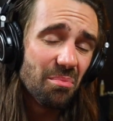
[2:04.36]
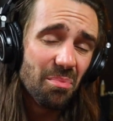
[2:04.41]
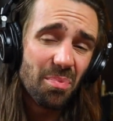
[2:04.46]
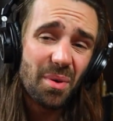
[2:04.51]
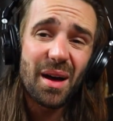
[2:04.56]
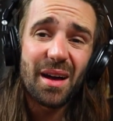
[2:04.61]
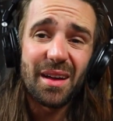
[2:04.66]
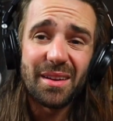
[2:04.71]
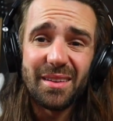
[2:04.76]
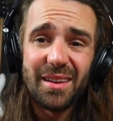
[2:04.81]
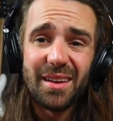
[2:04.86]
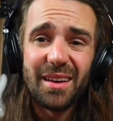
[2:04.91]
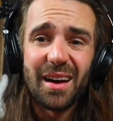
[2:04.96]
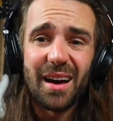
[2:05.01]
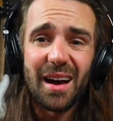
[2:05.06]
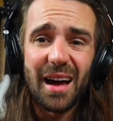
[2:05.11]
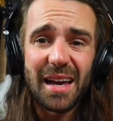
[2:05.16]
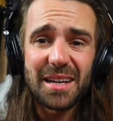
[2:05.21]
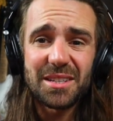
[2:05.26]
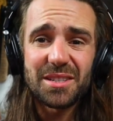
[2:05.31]
but
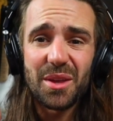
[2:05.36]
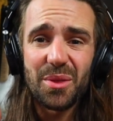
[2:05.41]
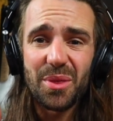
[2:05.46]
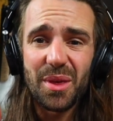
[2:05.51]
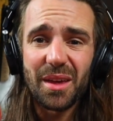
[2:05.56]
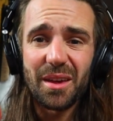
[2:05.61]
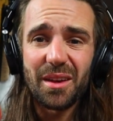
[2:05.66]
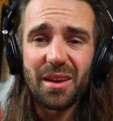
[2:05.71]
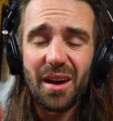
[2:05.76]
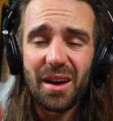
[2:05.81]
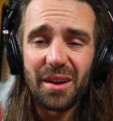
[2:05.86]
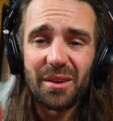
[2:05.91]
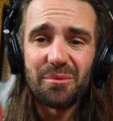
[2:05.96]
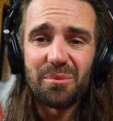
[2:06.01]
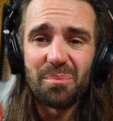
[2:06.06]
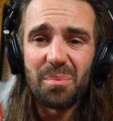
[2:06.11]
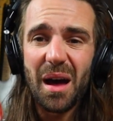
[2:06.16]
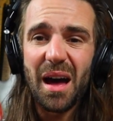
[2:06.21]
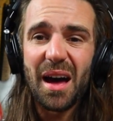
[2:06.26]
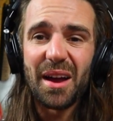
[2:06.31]
I actually think kind
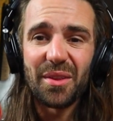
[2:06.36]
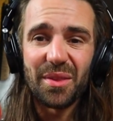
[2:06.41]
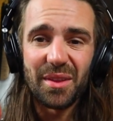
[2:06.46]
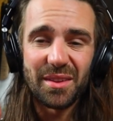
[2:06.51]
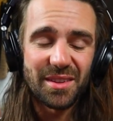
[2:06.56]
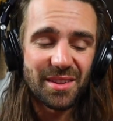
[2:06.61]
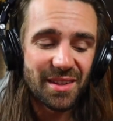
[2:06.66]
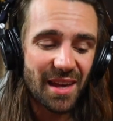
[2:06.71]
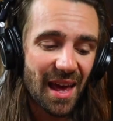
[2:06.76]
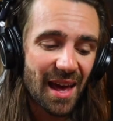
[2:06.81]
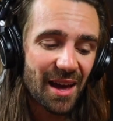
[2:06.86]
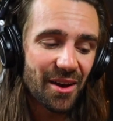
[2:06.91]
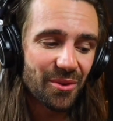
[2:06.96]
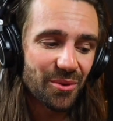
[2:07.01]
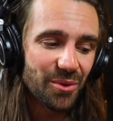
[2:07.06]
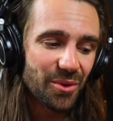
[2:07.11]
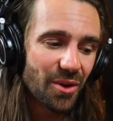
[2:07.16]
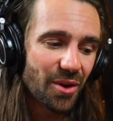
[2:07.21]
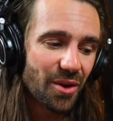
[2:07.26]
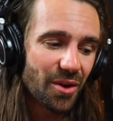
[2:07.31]
of part of the
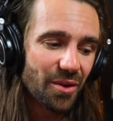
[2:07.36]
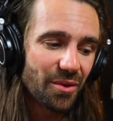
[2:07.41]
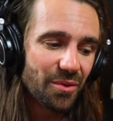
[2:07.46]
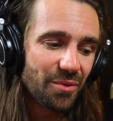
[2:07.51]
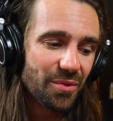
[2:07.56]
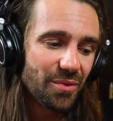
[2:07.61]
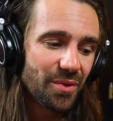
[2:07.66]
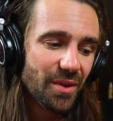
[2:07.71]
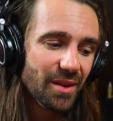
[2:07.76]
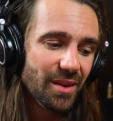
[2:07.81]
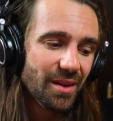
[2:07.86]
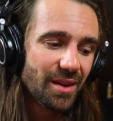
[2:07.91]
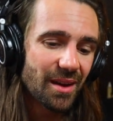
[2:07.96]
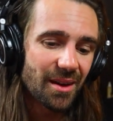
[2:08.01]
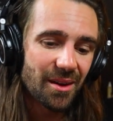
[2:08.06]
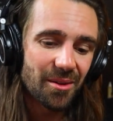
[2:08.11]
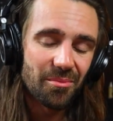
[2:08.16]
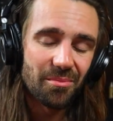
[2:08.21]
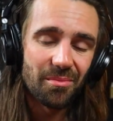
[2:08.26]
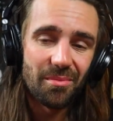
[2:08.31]
sound of
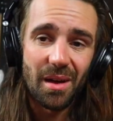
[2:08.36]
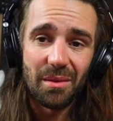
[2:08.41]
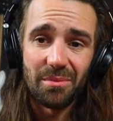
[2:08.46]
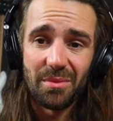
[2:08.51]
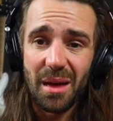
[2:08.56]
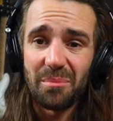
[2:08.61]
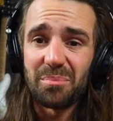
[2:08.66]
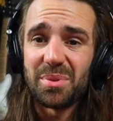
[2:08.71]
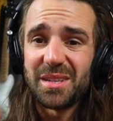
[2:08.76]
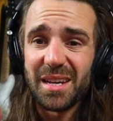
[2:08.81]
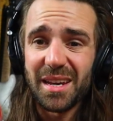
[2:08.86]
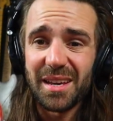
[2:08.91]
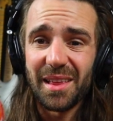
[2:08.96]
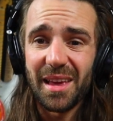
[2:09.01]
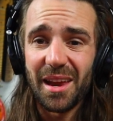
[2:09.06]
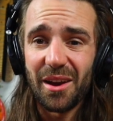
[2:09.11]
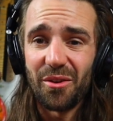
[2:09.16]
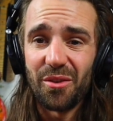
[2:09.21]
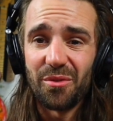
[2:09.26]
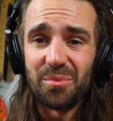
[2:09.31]
that particular
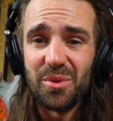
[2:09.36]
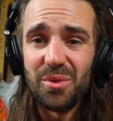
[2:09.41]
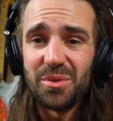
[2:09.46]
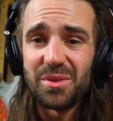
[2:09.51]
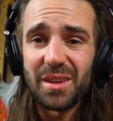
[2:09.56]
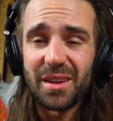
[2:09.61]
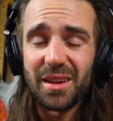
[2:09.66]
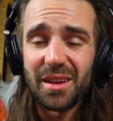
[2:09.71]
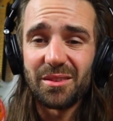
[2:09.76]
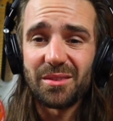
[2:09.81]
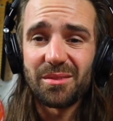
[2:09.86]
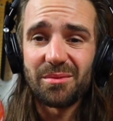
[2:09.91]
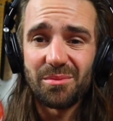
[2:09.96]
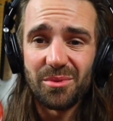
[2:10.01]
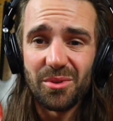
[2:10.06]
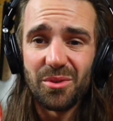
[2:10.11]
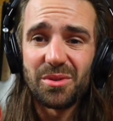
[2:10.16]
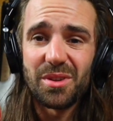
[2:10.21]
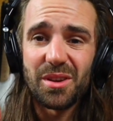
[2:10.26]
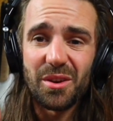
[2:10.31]
era of music is
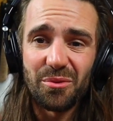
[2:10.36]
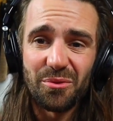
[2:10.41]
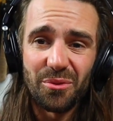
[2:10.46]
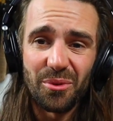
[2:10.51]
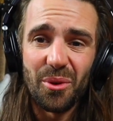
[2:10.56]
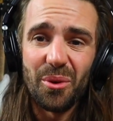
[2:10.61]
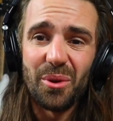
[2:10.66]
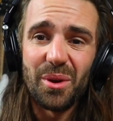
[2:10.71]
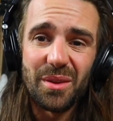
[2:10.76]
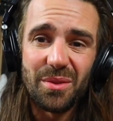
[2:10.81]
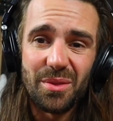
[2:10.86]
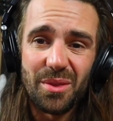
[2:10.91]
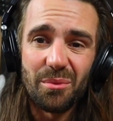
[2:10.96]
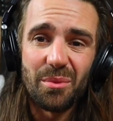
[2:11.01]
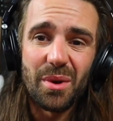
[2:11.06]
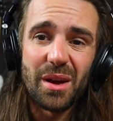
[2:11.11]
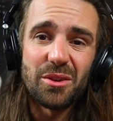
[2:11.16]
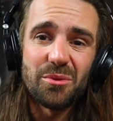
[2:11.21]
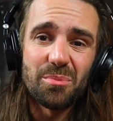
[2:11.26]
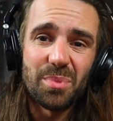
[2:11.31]
using a Floyd, the
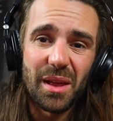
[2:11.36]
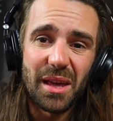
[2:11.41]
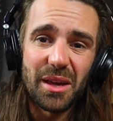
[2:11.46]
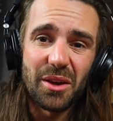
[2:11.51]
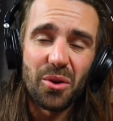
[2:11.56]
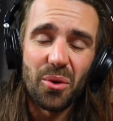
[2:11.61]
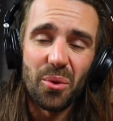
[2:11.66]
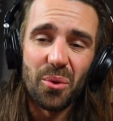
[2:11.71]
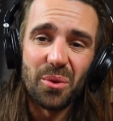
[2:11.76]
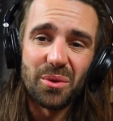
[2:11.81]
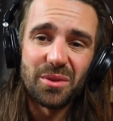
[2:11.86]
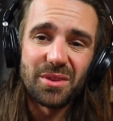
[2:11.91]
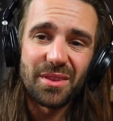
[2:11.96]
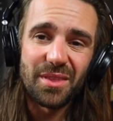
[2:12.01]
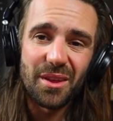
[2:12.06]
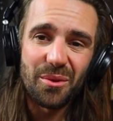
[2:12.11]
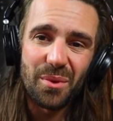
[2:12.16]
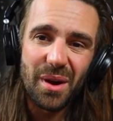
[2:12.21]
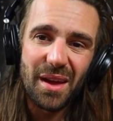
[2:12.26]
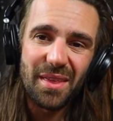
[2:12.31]
way you play chords
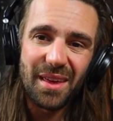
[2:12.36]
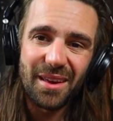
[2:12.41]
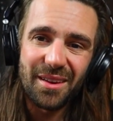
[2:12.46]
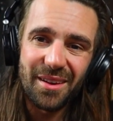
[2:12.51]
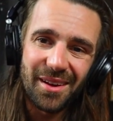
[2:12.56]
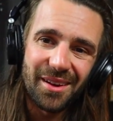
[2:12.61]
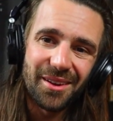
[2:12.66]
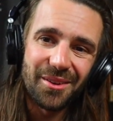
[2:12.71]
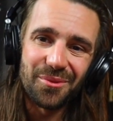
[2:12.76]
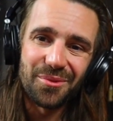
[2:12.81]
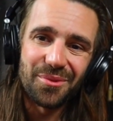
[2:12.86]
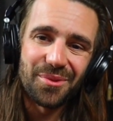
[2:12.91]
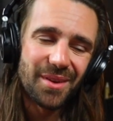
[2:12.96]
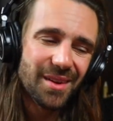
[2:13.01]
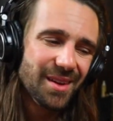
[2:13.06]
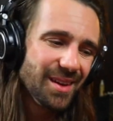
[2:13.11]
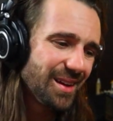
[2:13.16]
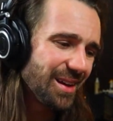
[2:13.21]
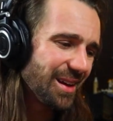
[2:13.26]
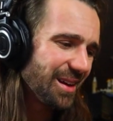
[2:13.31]
and the way they kind
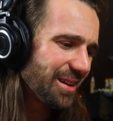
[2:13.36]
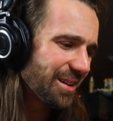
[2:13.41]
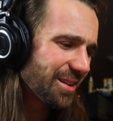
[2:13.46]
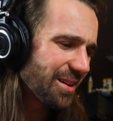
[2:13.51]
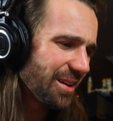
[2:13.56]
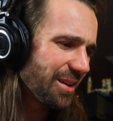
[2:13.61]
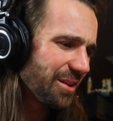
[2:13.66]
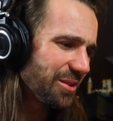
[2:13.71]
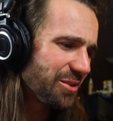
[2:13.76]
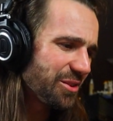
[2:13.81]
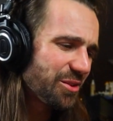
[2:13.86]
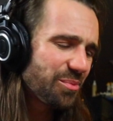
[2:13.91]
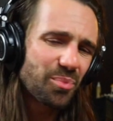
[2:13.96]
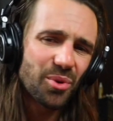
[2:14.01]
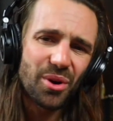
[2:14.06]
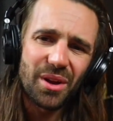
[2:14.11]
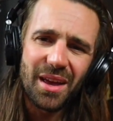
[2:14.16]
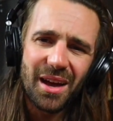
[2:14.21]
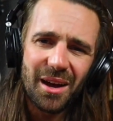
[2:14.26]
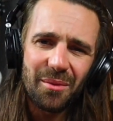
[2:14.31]
of
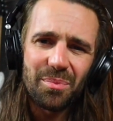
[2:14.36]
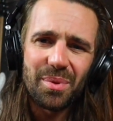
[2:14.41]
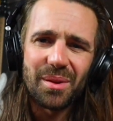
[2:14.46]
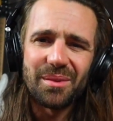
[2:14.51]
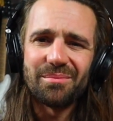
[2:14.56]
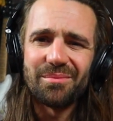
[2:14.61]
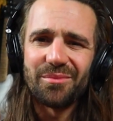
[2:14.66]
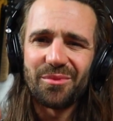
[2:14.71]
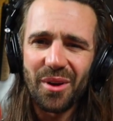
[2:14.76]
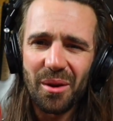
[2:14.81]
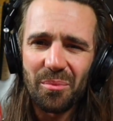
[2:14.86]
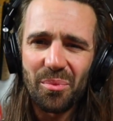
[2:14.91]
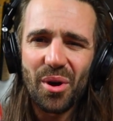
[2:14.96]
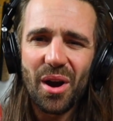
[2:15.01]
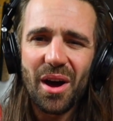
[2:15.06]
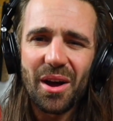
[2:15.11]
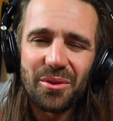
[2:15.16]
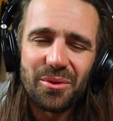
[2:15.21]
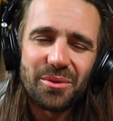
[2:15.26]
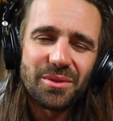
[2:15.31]
spring up and
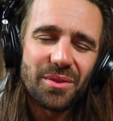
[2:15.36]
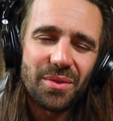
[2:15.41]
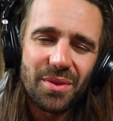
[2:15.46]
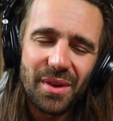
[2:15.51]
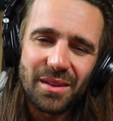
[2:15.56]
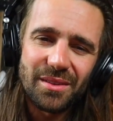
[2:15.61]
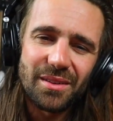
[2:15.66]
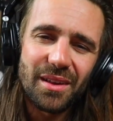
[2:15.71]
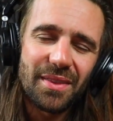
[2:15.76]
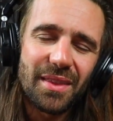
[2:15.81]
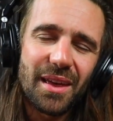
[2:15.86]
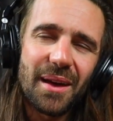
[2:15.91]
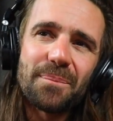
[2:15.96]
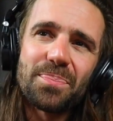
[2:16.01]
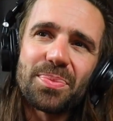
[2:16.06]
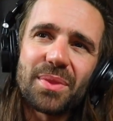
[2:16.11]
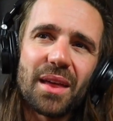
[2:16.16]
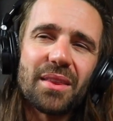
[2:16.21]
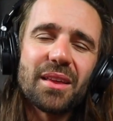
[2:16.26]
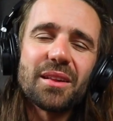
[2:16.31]
vibratos and things like that.
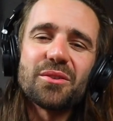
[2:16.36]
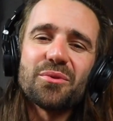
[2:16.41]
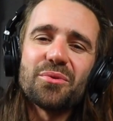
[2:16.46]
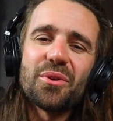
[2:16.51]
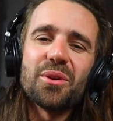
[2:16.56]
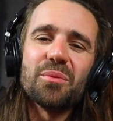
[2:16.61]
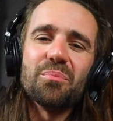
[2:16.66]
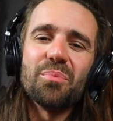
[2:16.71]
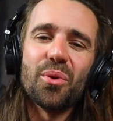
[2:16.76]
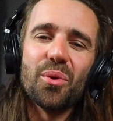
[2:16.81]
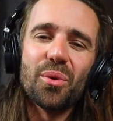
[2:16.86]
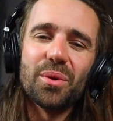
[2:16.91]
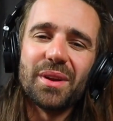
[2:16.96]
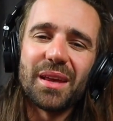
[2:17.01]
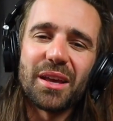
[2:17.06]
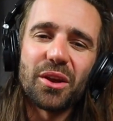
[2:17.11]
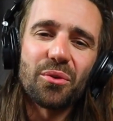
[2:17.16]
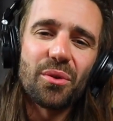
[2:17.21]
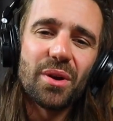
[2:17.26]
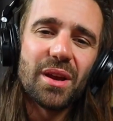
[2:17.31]
I think it's a very important
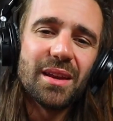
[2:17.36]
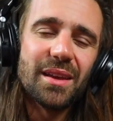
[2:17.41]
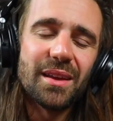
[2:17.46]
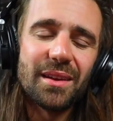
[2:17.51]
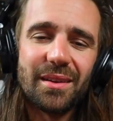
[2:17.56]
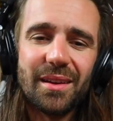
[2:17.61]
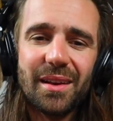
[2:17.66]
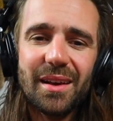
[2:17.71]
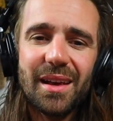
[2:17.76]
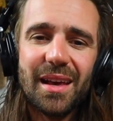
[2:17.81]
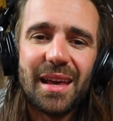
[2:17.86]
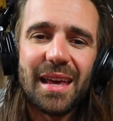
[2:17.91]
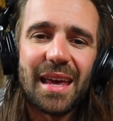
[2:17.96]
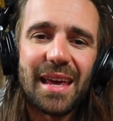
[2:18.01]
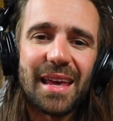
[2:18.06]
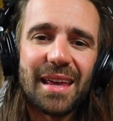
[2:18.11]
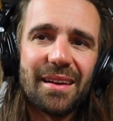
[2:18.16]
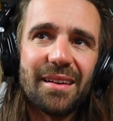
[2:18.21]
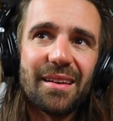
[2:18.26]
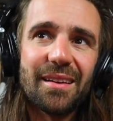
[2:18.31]
ingredient
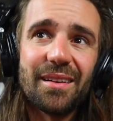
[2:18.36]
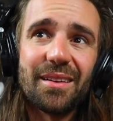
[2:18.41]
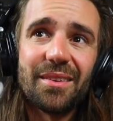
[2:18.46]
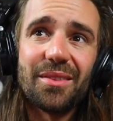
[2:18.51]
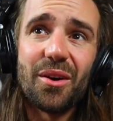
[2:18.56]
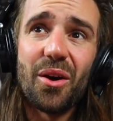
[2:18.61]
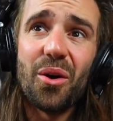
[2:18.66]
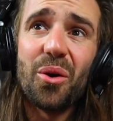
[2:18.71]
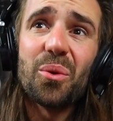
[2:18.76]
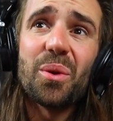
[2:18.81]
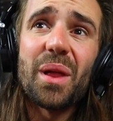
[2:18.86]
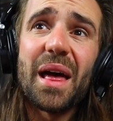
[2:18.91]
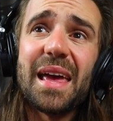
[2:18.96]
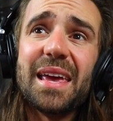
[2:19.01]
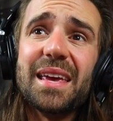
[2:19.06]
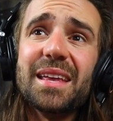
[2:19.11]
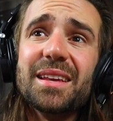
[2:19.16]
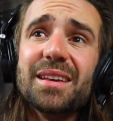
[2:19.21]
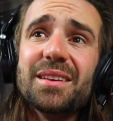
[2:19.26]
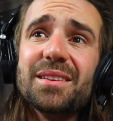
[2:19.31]
in the whole
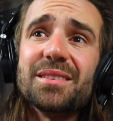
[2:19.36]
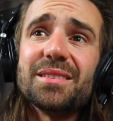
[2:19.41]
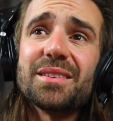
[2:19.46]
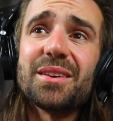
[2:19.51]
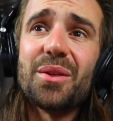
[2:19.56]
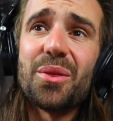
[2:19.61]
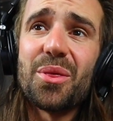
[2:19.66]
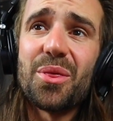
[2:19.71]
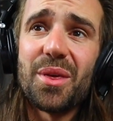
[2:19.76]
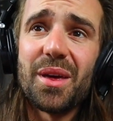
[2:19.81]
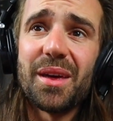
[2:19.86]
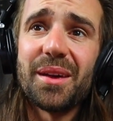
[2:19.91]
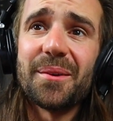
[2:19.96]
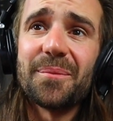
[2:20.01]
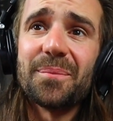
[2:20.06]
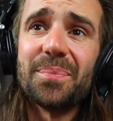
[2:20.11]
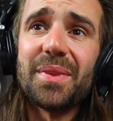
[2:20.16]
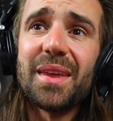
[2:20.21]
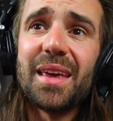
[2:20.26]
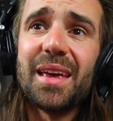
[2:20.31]
80s
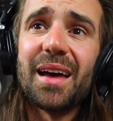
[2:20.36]
thing.